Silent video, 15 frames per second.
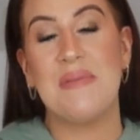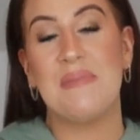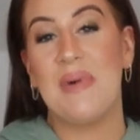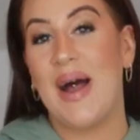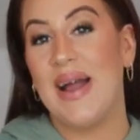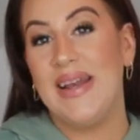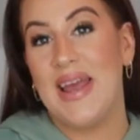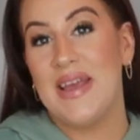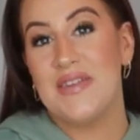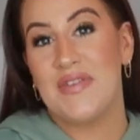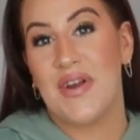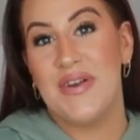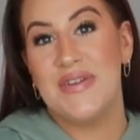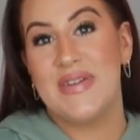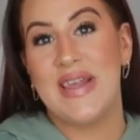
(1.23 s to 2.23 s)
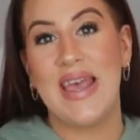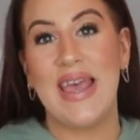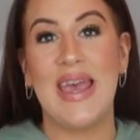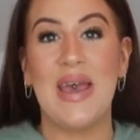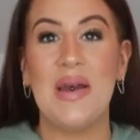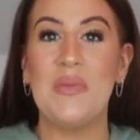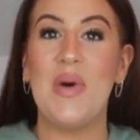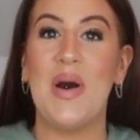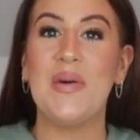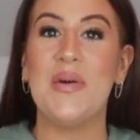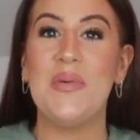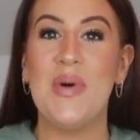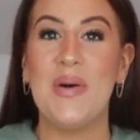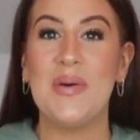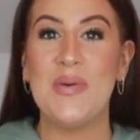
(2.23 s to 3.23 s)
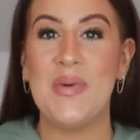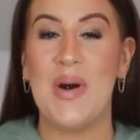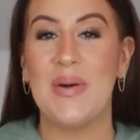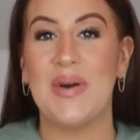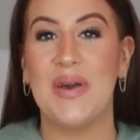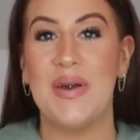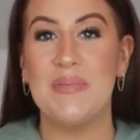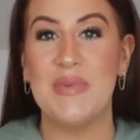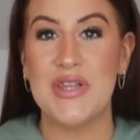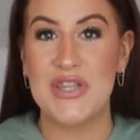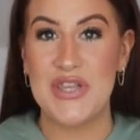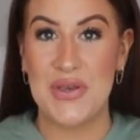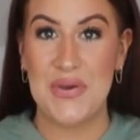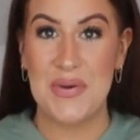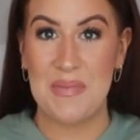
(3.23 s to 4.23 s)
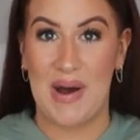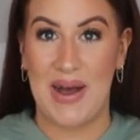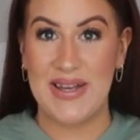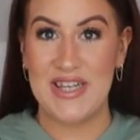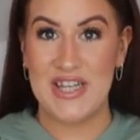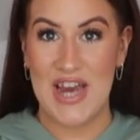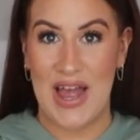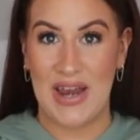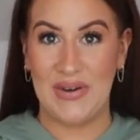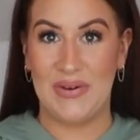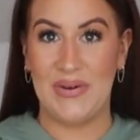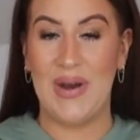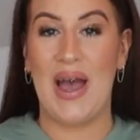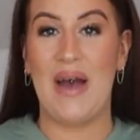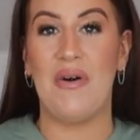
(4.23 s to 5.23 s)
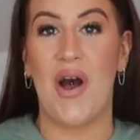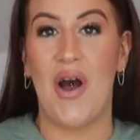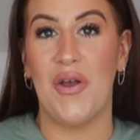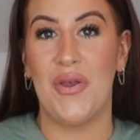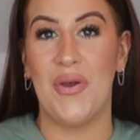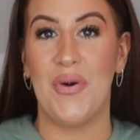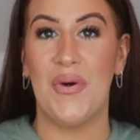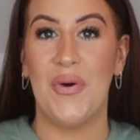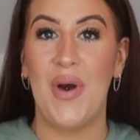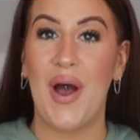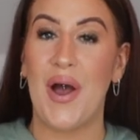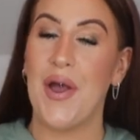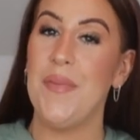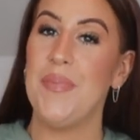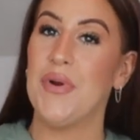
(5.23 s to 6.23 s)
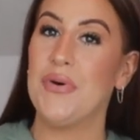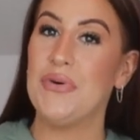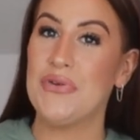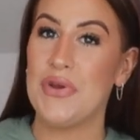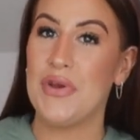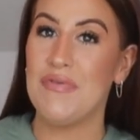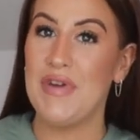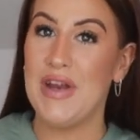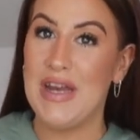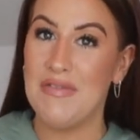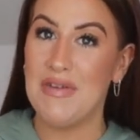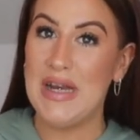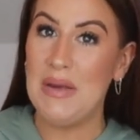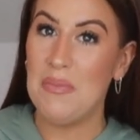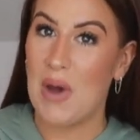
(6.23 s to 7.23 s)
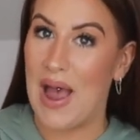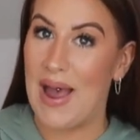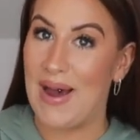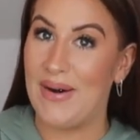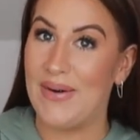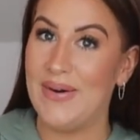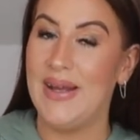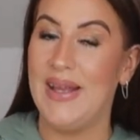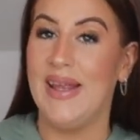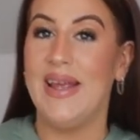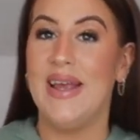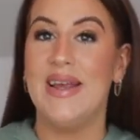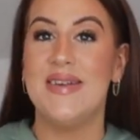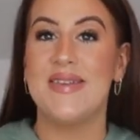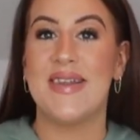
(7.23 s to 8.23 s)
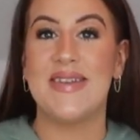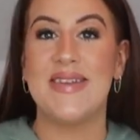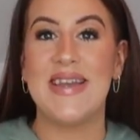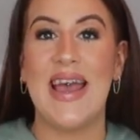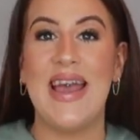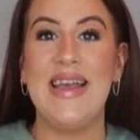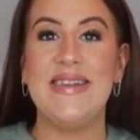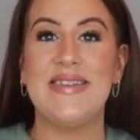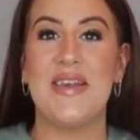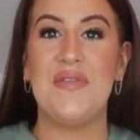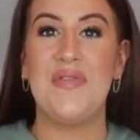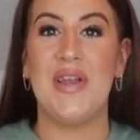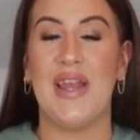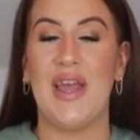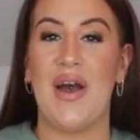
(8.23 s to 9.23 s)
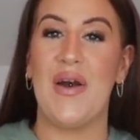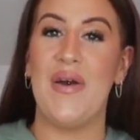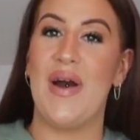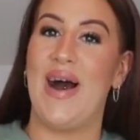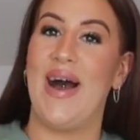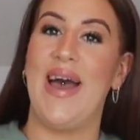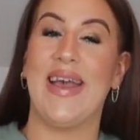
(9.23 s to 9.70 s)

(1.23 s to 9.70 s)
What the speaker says: My name's Rosie and welcome to my channel. How are you all? I hope you're all doing really, really well. So today's video,